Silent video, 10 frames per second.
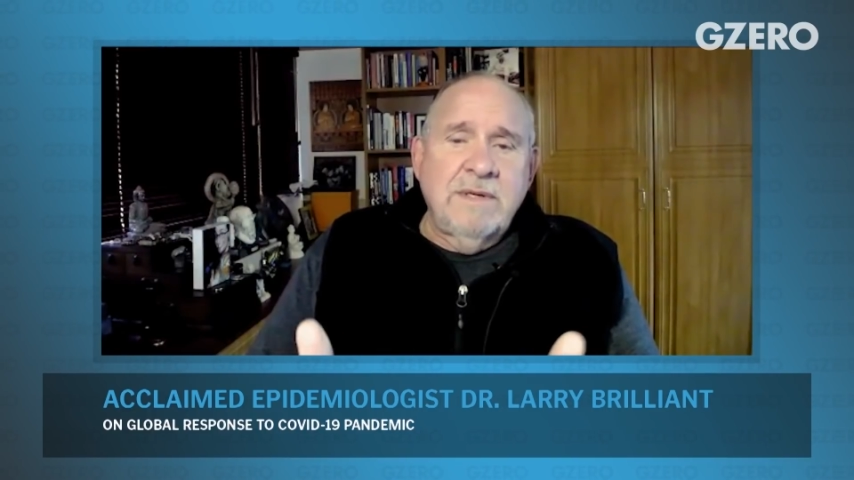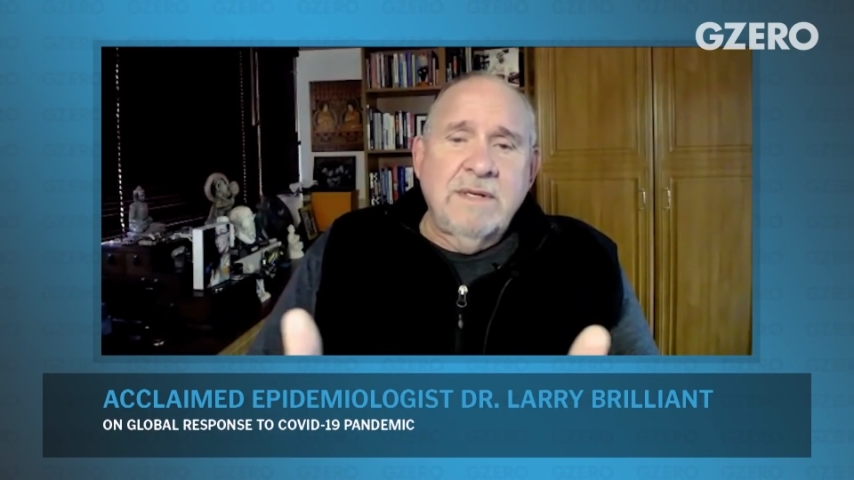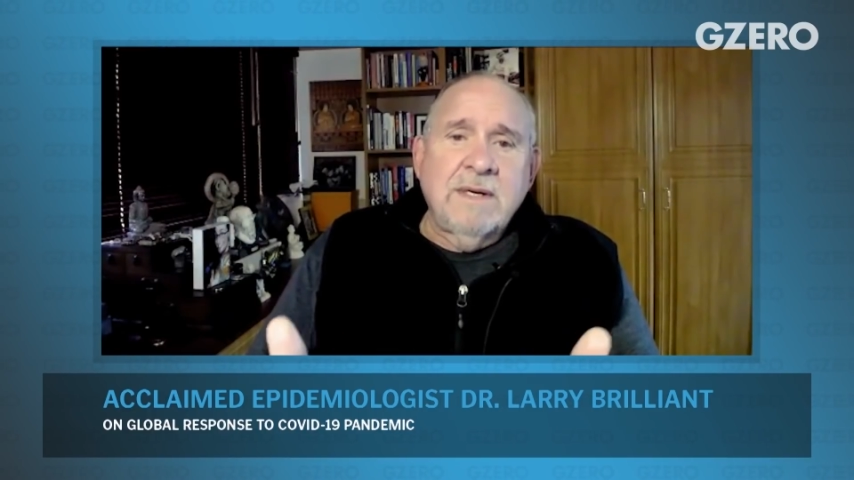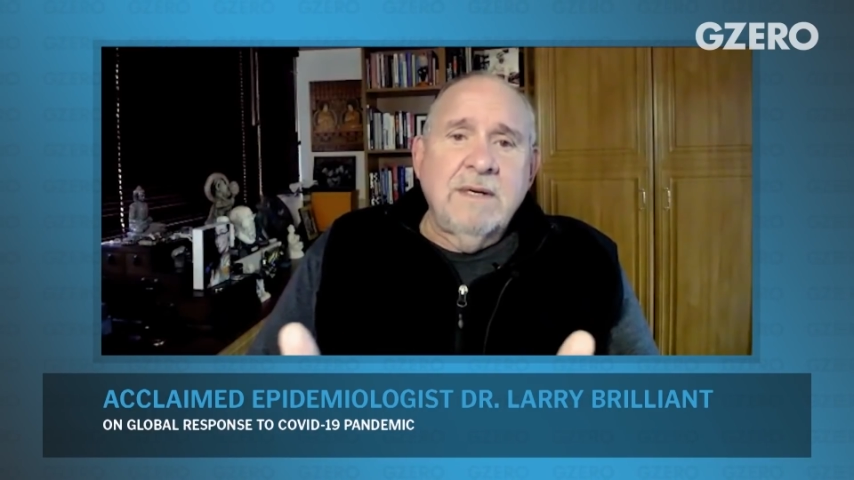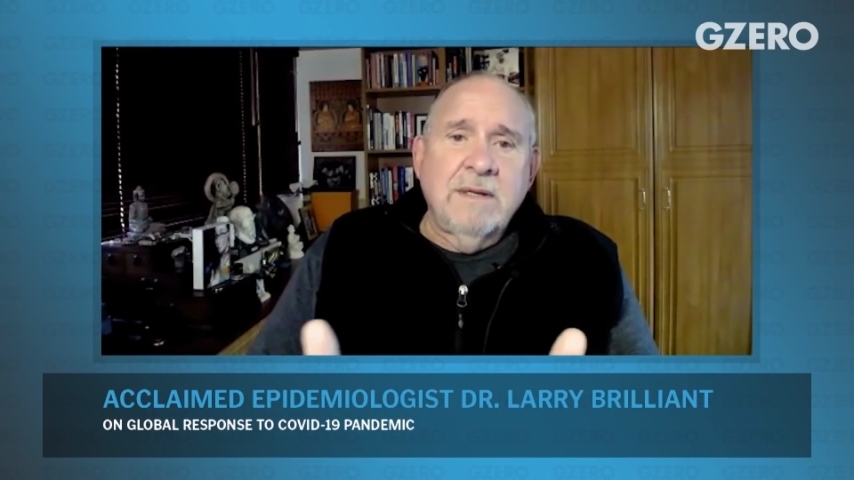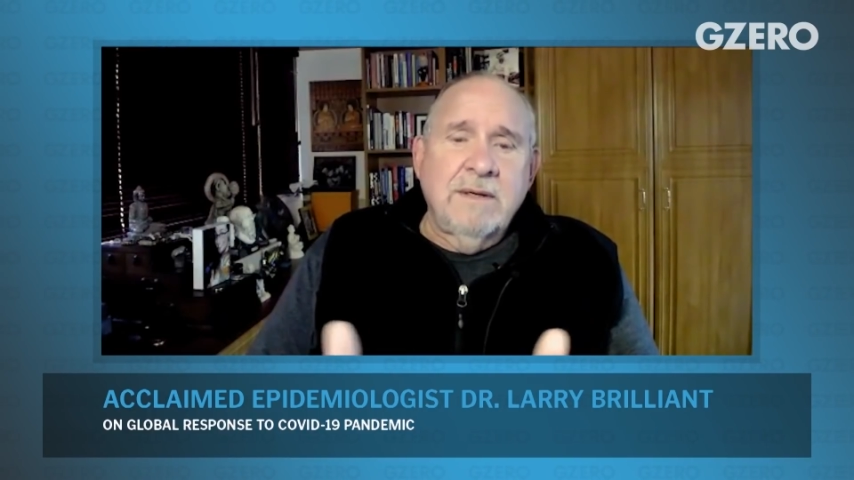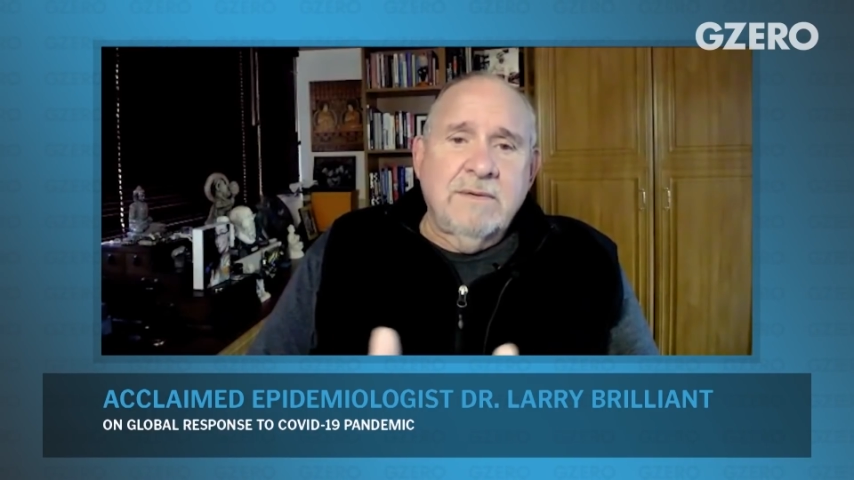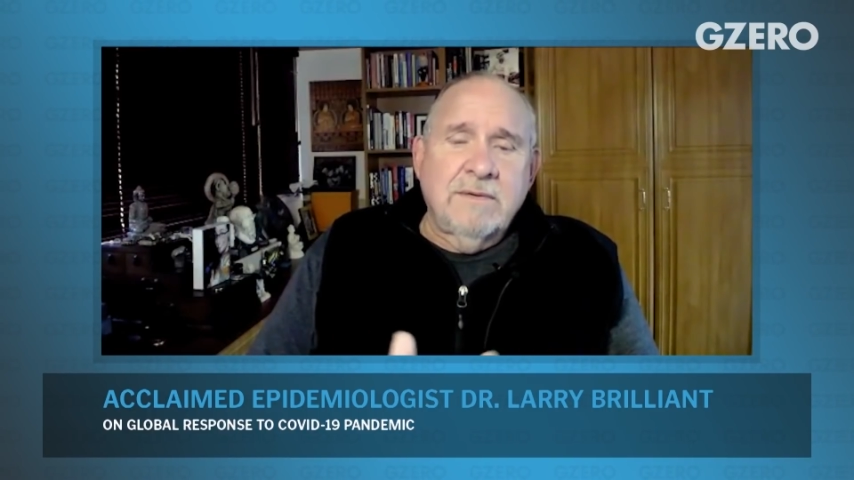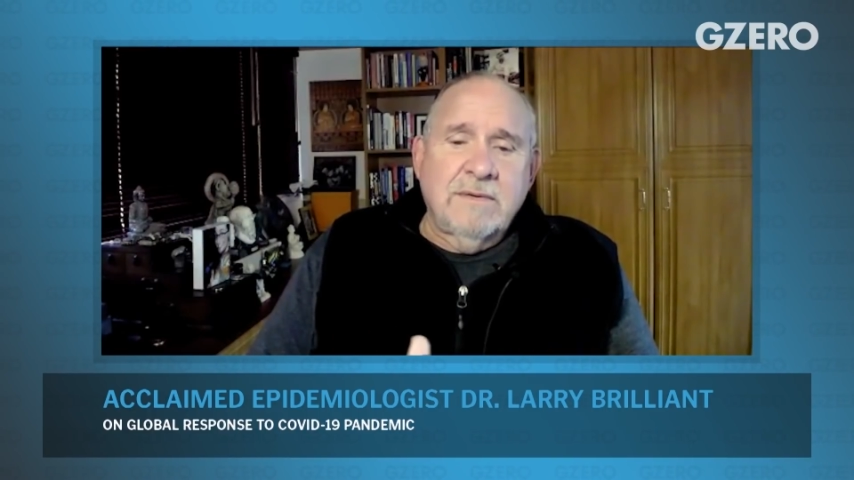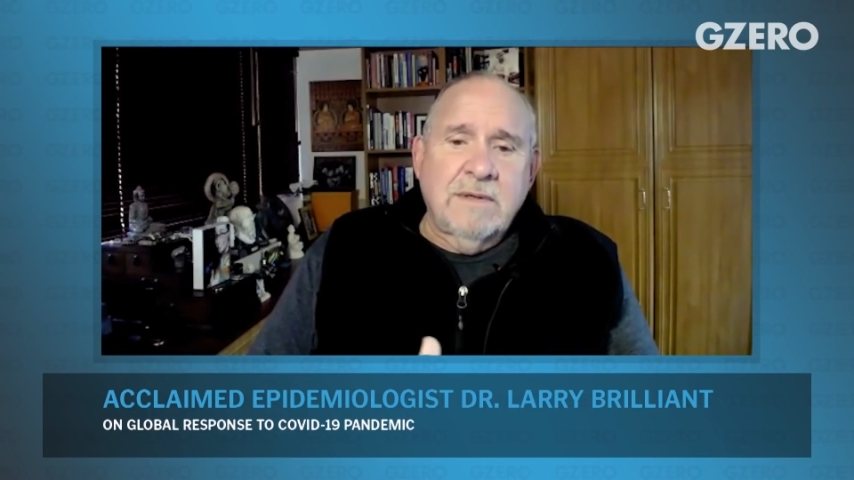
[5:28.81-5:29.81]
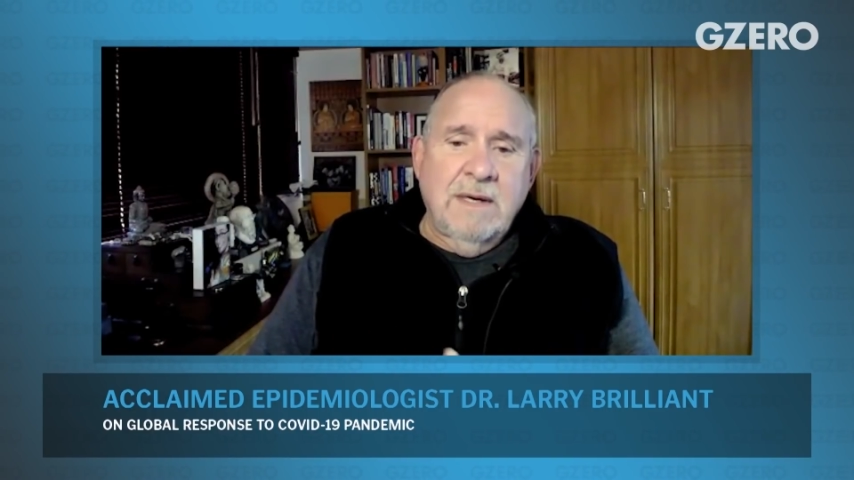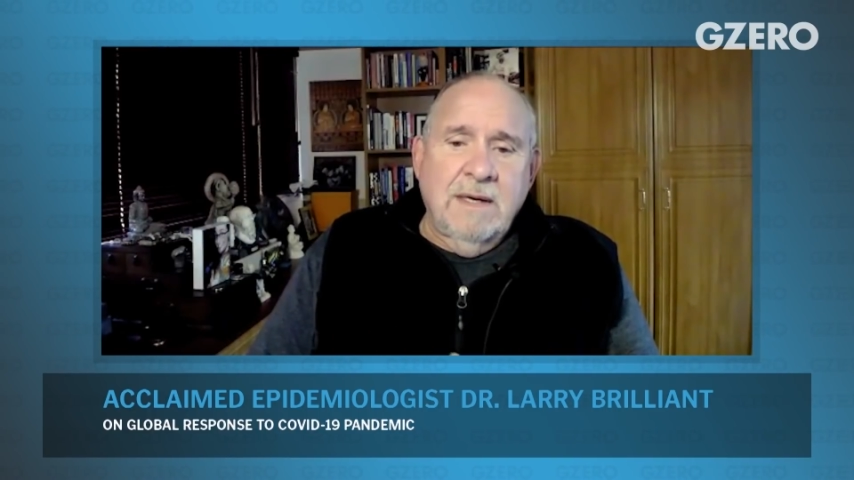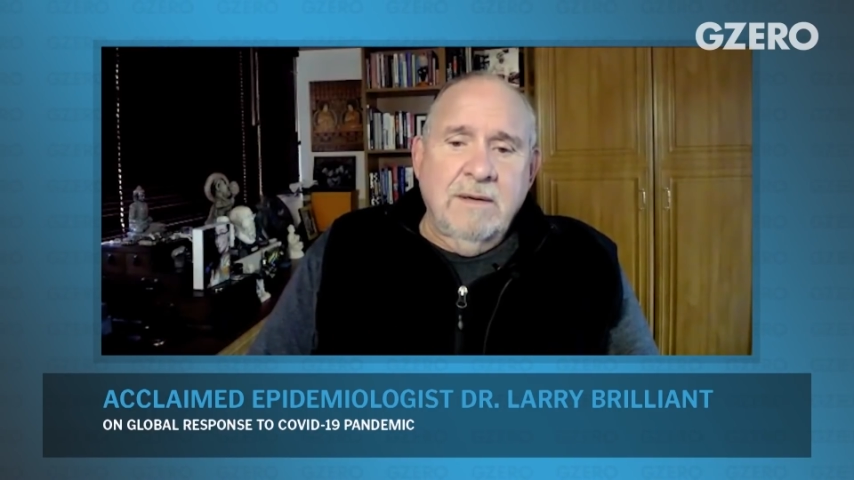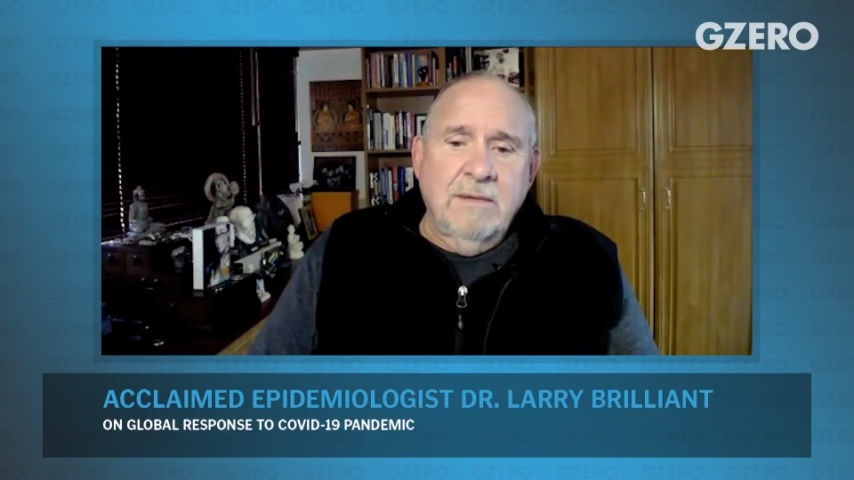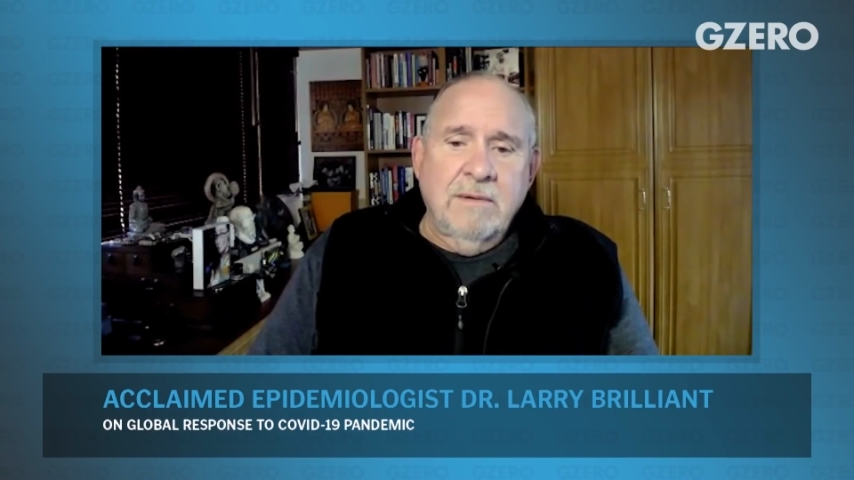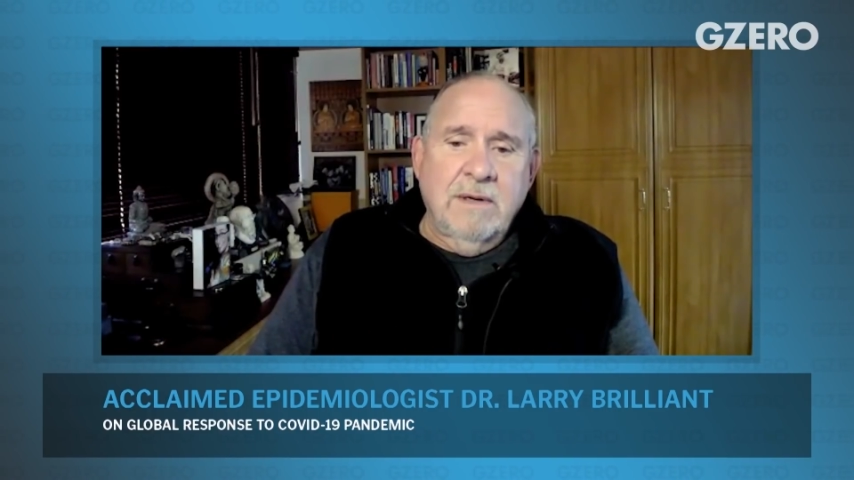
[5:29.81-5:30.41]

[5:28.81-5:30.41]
ridiculous uh,